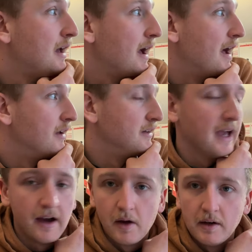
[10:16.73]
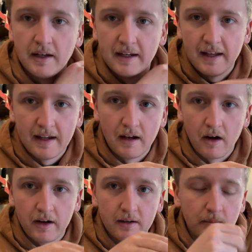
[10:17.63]
And yeah, I only need
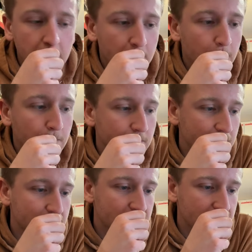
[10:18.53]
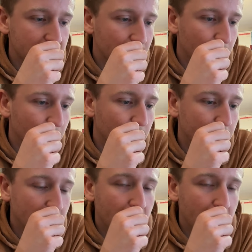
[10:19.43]
inline people, which is cool.